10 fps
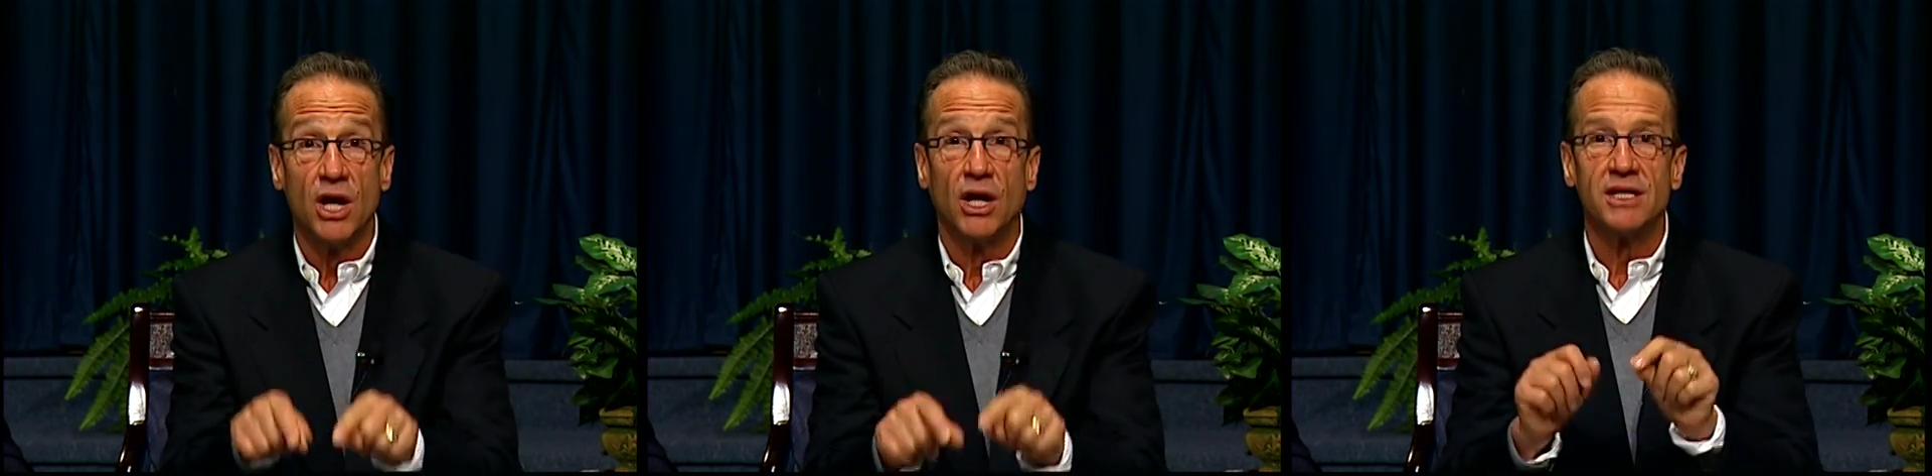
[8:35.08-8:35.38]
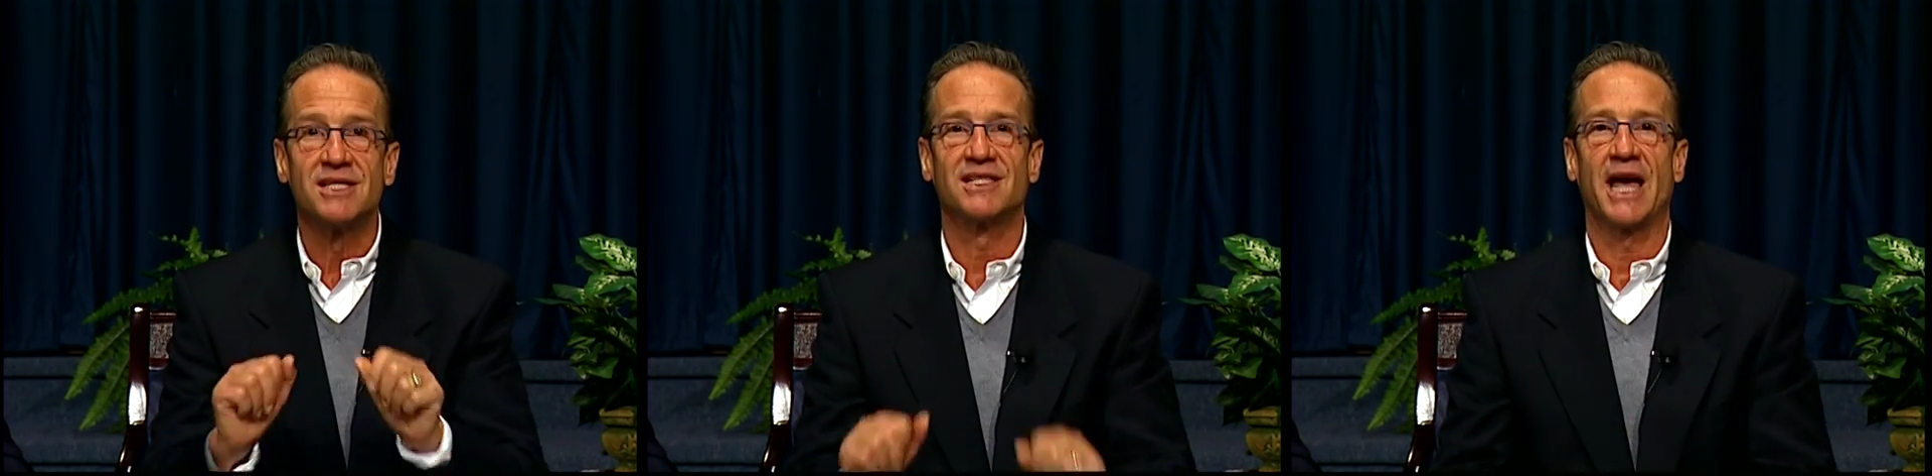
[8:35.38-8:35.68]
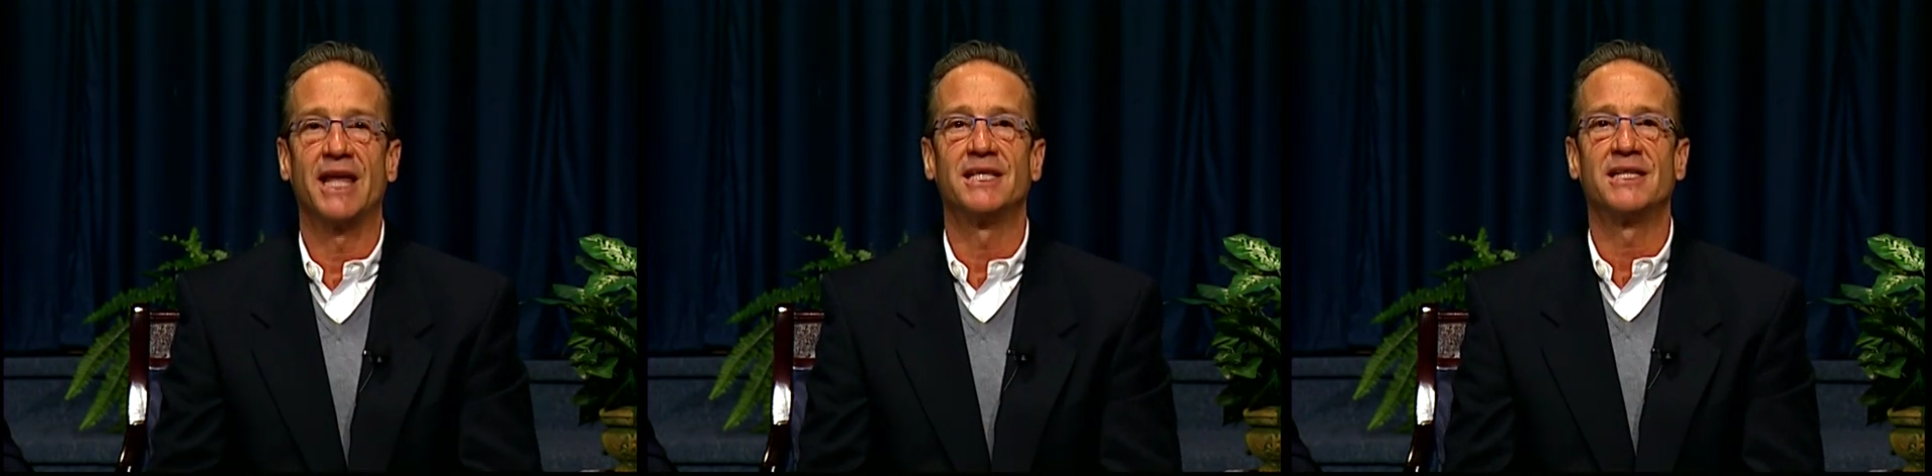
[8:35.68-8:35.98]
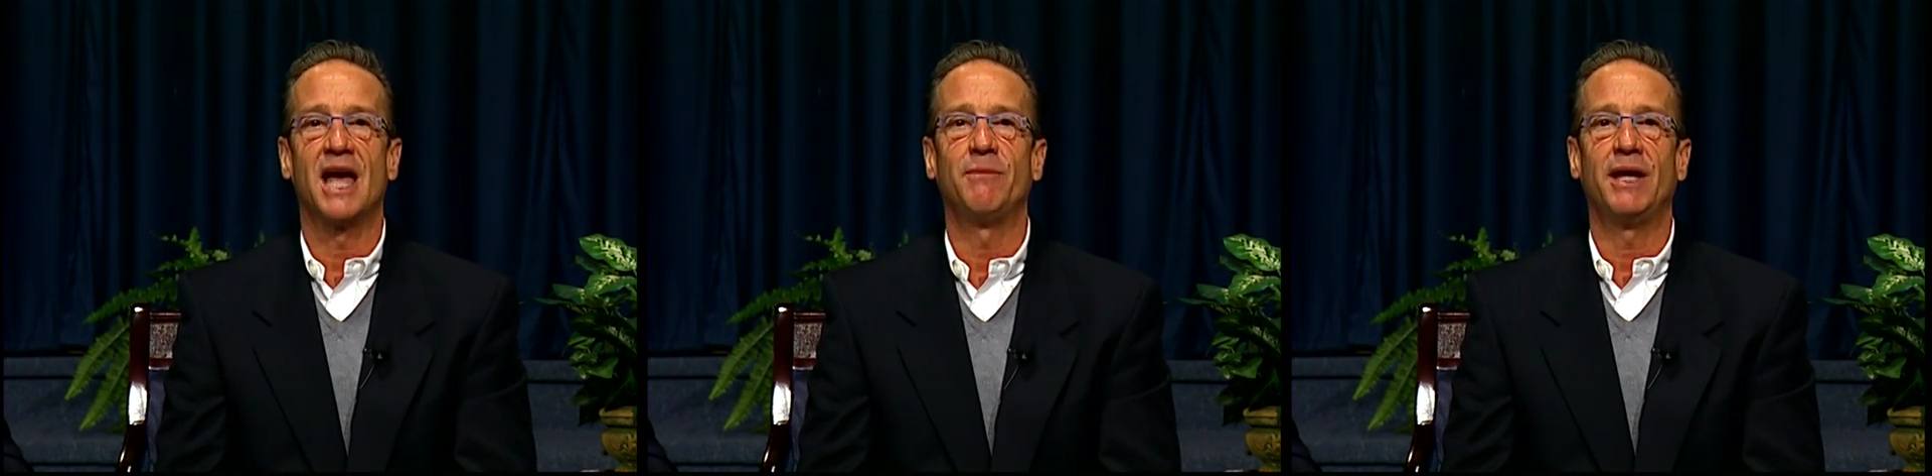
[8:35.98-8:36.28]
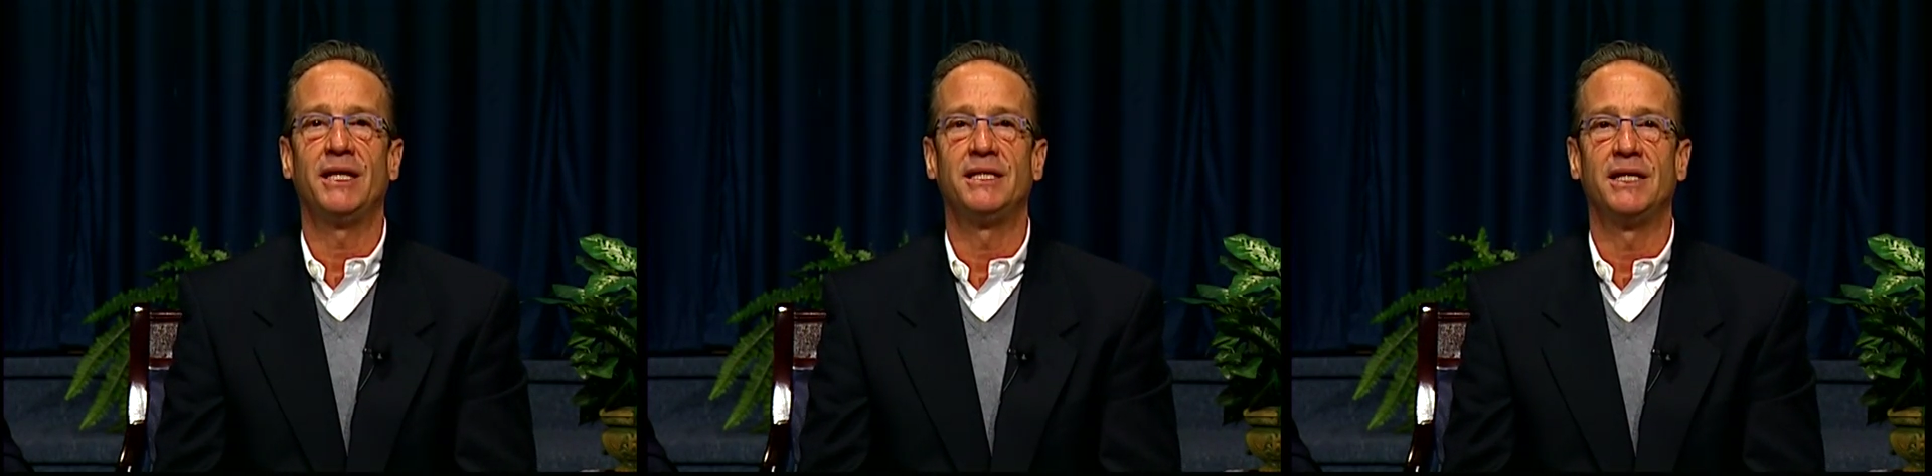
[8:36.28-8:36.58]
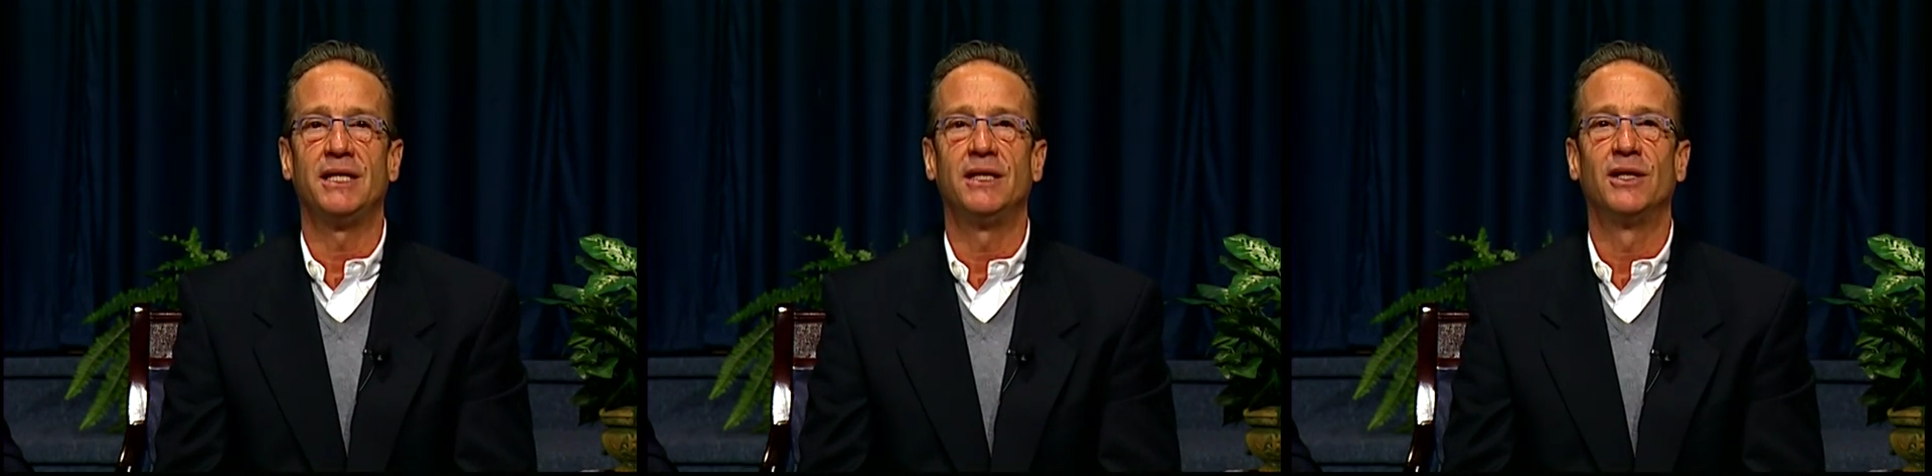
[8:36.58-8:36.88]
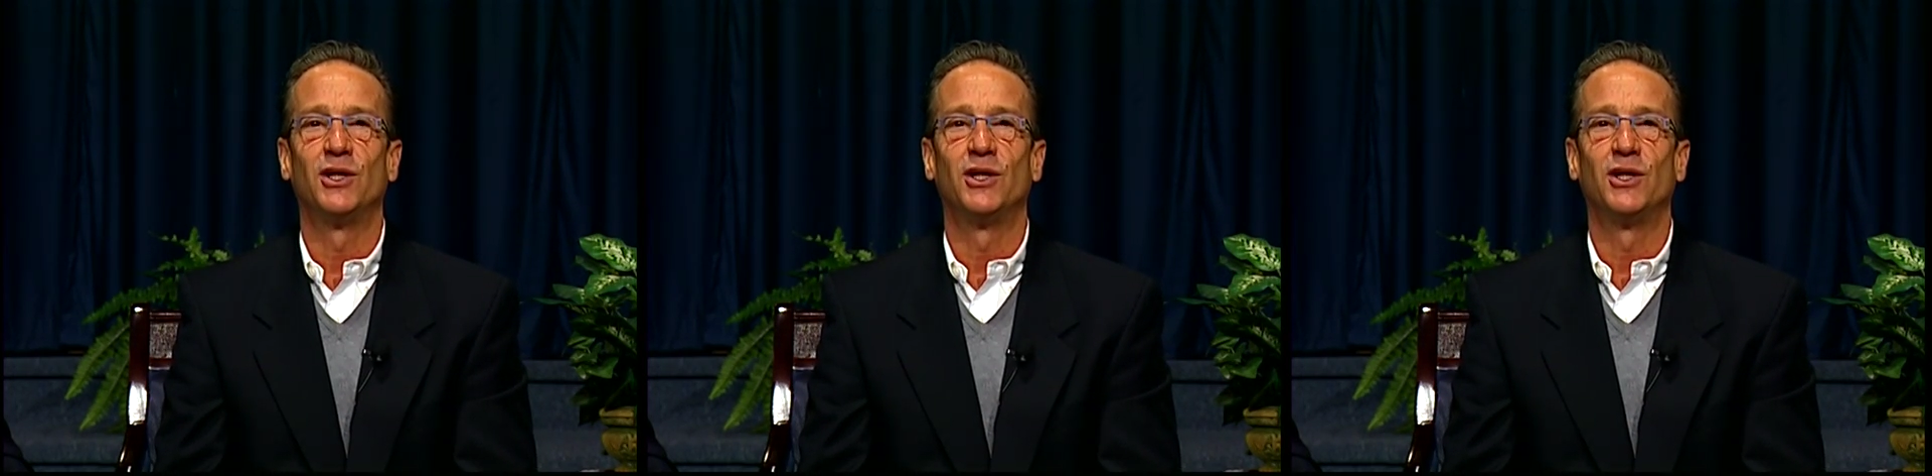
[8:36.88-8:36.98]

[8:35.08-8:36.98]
Cytozyme AD